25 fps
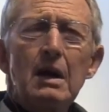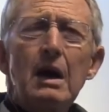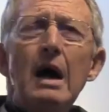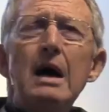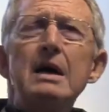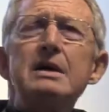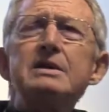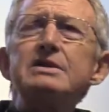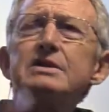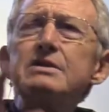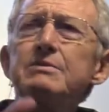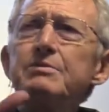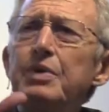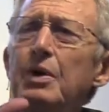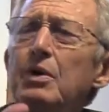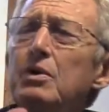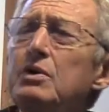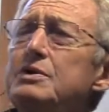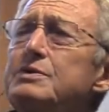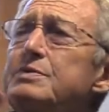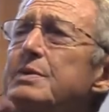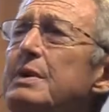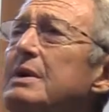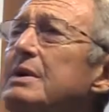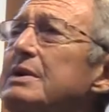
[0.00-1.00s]
I
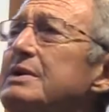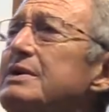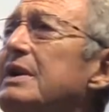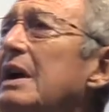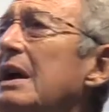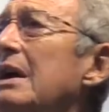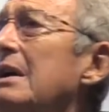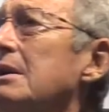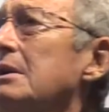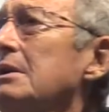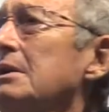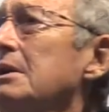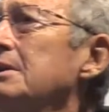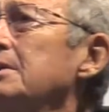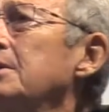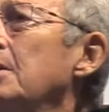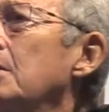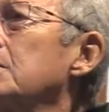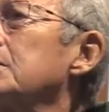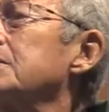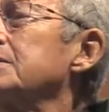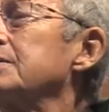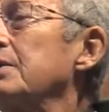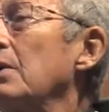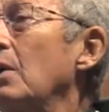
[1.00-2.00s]
suppose because
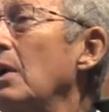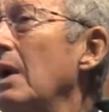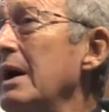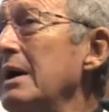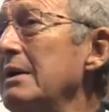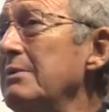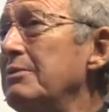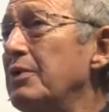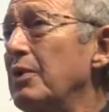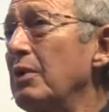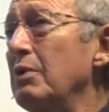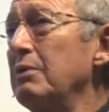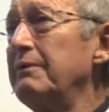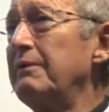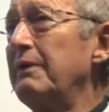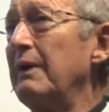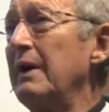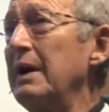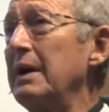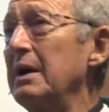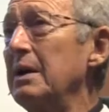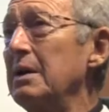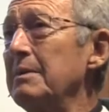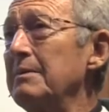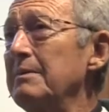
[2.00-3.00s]
Galileo was so high
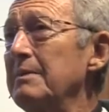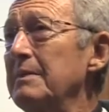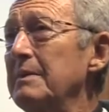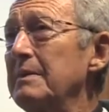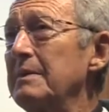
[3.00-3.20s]
profile,